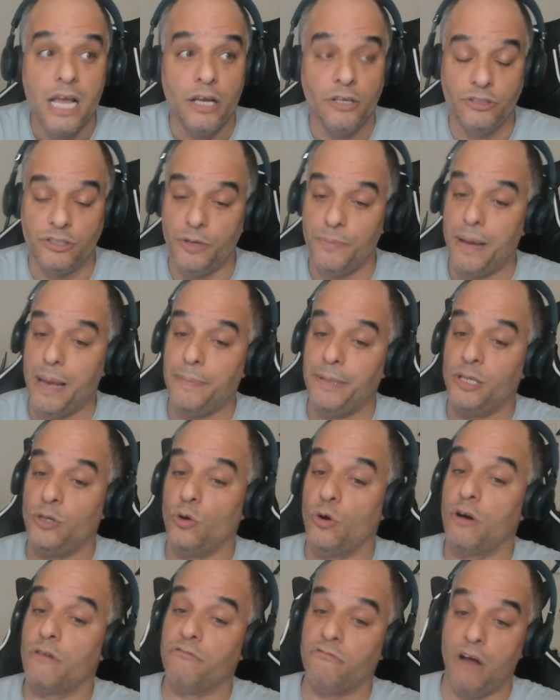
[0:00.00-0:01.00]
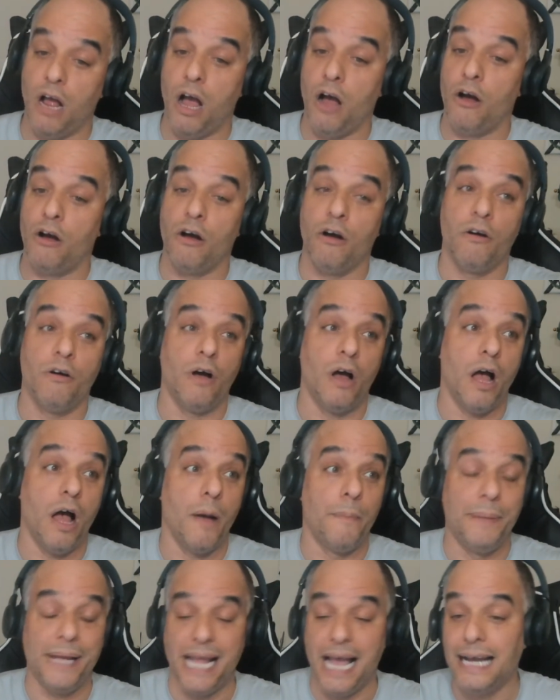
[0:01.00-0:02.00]
to maybe do a
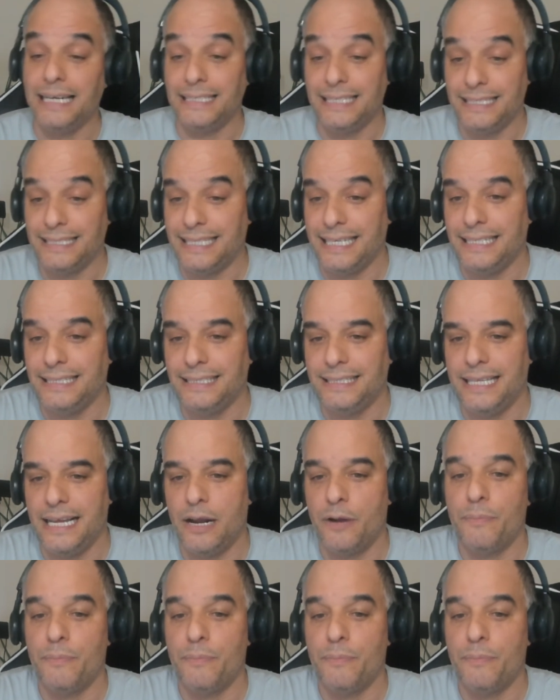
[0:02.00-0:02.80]
behind the scenes there.